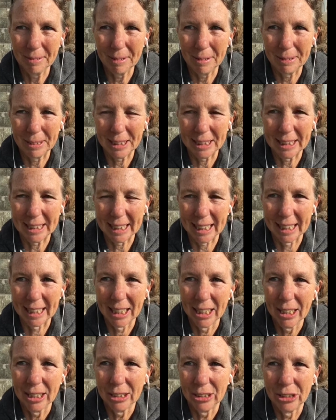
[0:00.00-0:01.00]
was she saying?
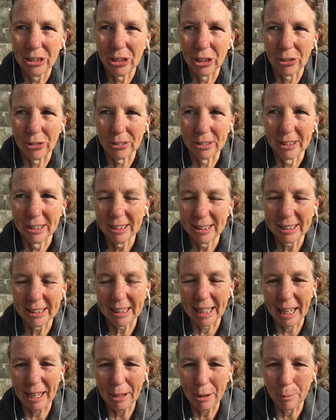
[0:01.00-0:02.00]
Don't
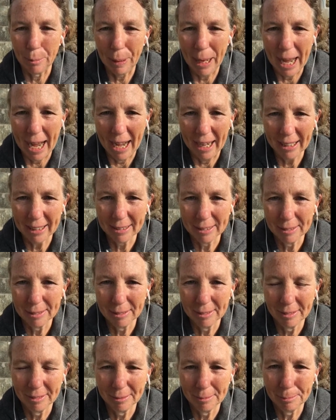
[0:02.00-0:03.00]
scale back,
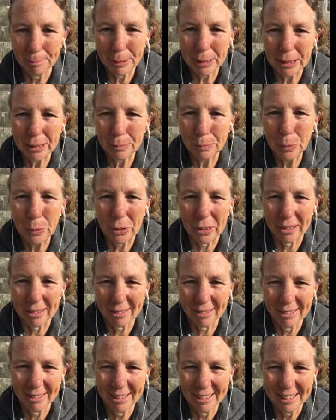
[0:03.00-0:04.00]
build more.
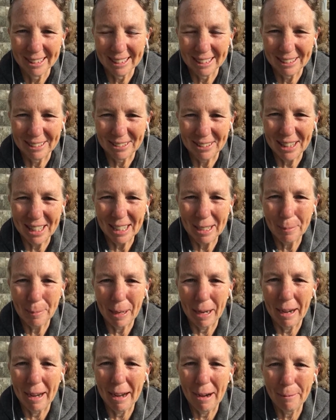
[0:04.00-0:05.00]
Think
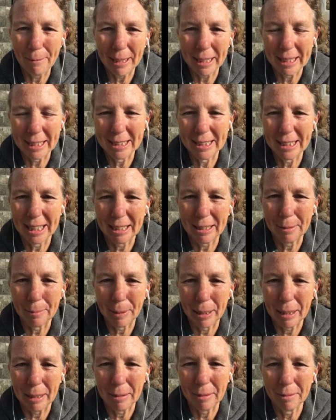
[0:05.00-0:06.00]
about how we can
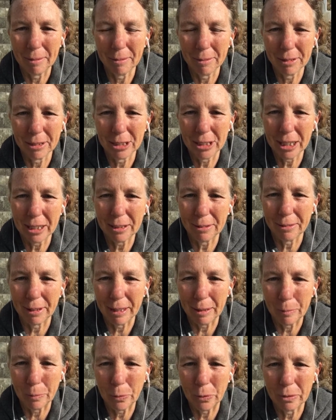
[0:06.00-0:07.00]

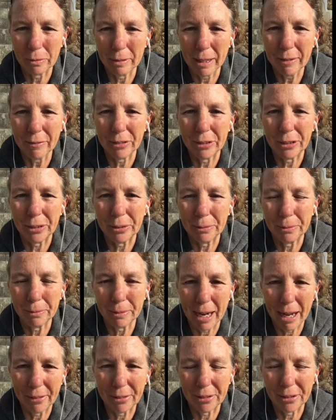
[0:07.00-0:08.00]
generate more revenue
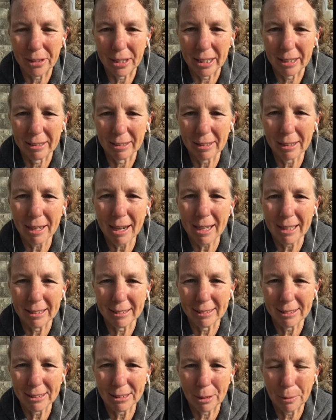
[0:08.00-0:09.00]
rather than cut
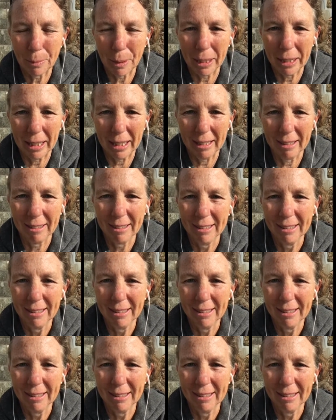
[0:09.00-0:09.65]
so many